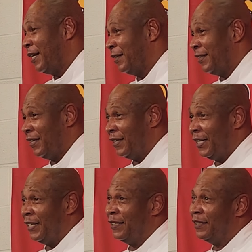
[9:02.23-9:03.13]
out of 10
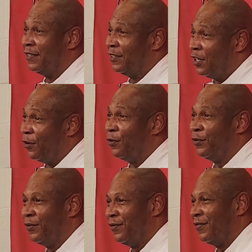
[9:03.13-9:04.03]
days, no.
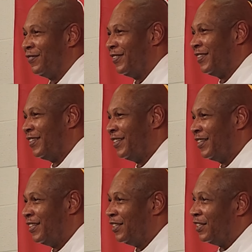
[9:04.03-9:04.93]

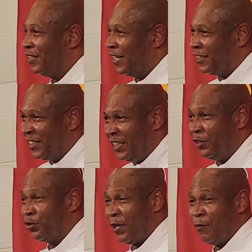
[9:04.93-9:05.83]
Did I cheat
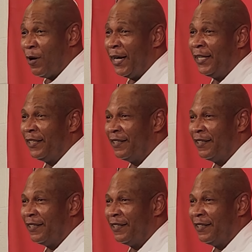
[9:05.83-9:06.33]
Trey White?